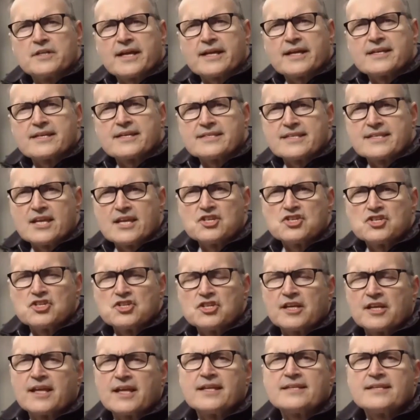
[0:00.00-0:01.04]
accusation
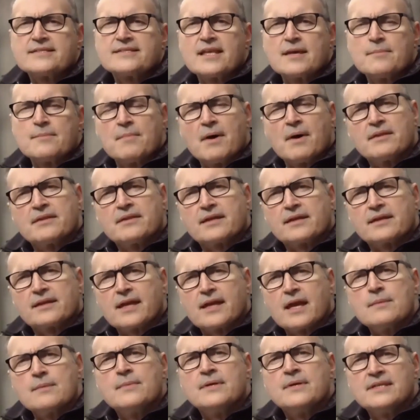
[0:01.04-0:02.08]
against their mother
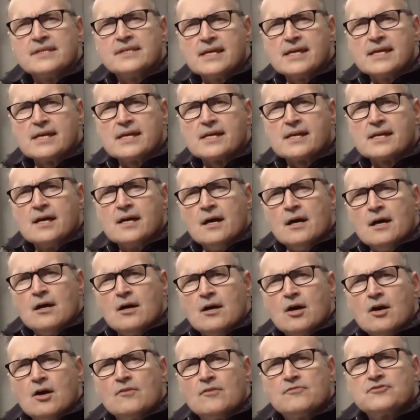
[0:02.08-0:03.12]
came a year
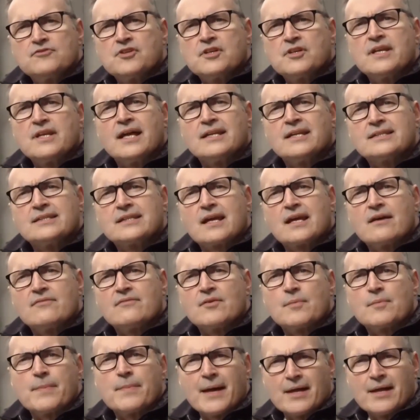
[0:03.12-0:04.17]
after an
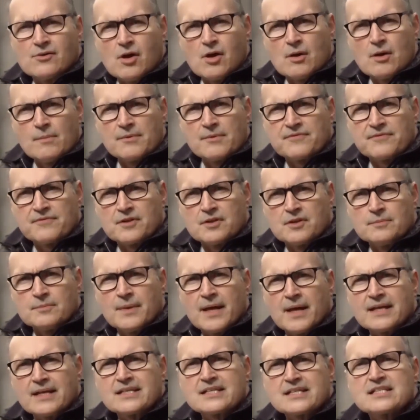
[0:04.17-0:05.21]
undercover panorama film
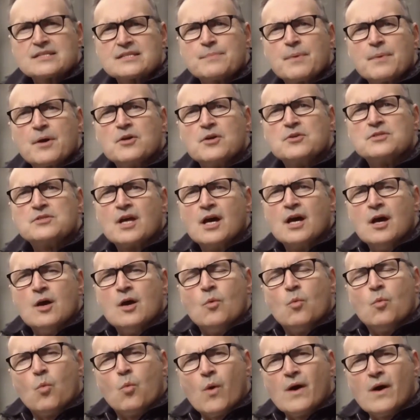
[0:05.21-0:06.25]
had exposed
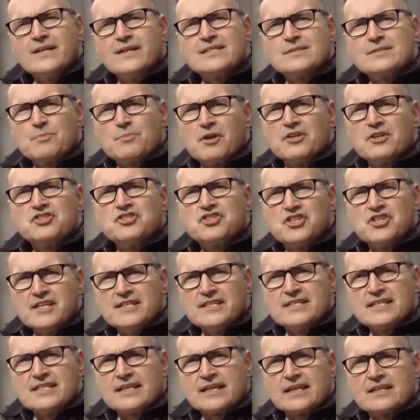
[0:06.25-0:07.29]
widespread
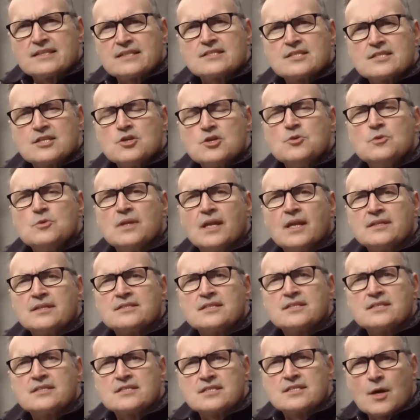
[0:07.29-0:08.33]
cheating at two
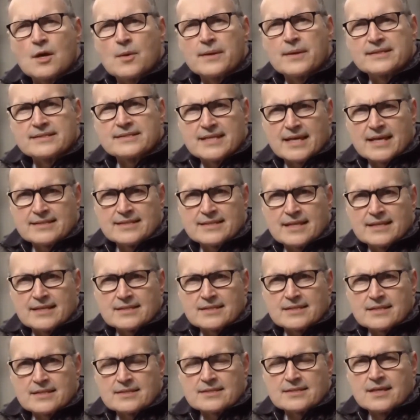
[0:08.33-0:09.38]
London TOEIC test
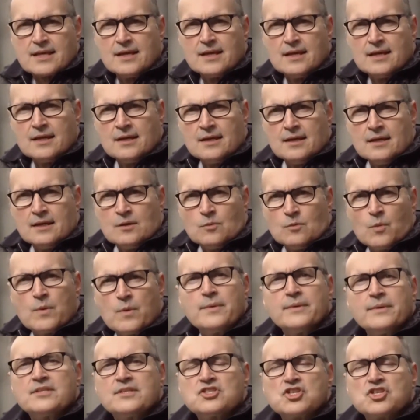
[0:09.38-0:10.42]
centres. We
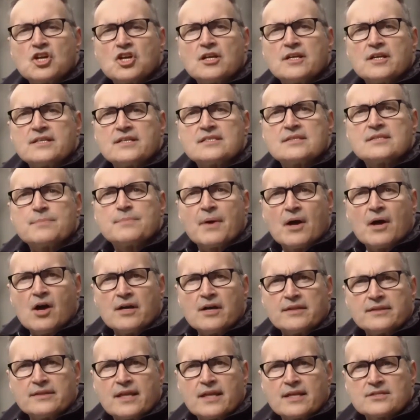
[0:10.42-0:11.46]
were the journalists
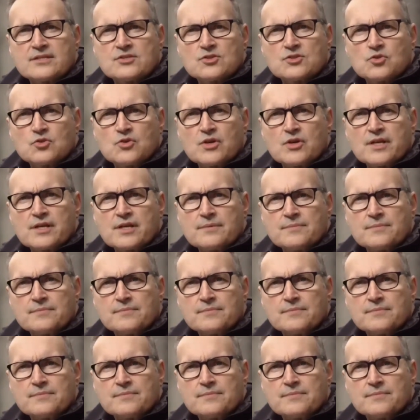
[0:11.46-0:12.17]
behind that story.